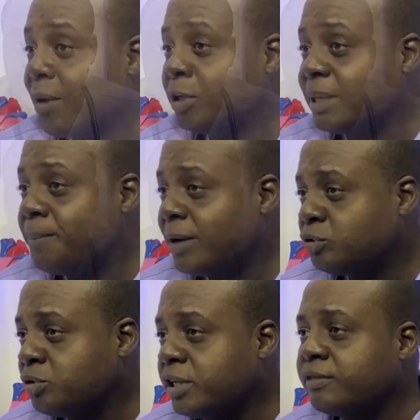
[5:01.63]
was about to
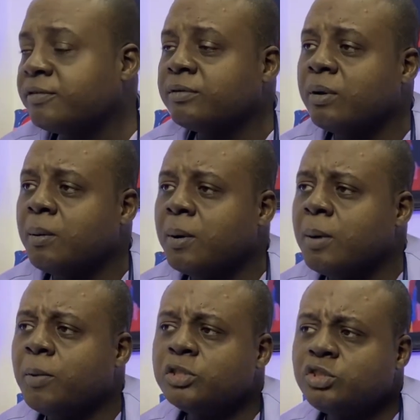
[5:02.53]
leave.
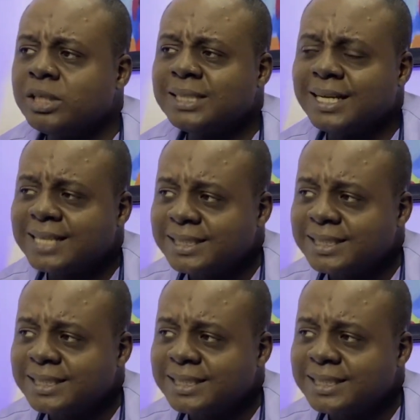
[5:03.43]
But just as I